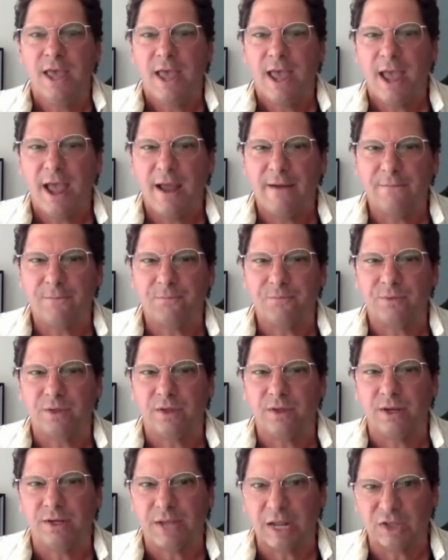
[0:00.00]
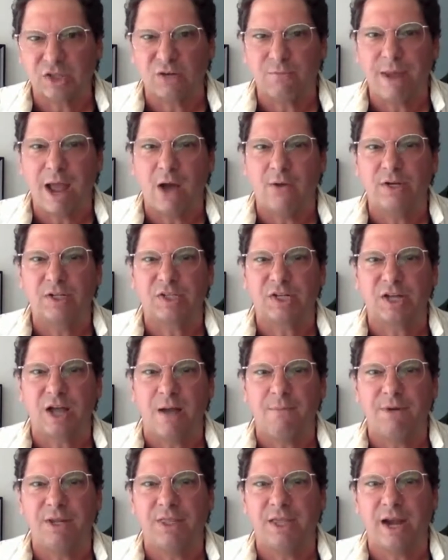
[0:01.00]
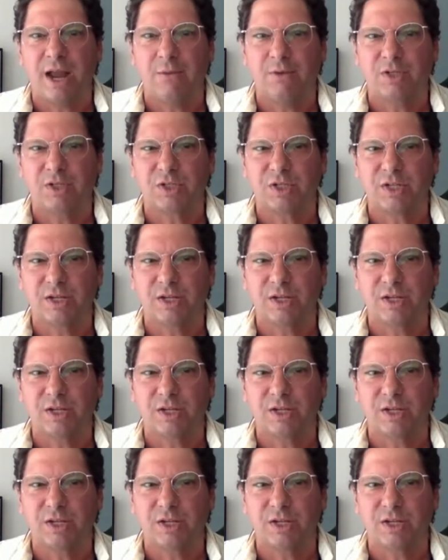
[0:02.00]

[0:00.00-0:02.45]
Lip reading: And Desert Mountain is a company that I was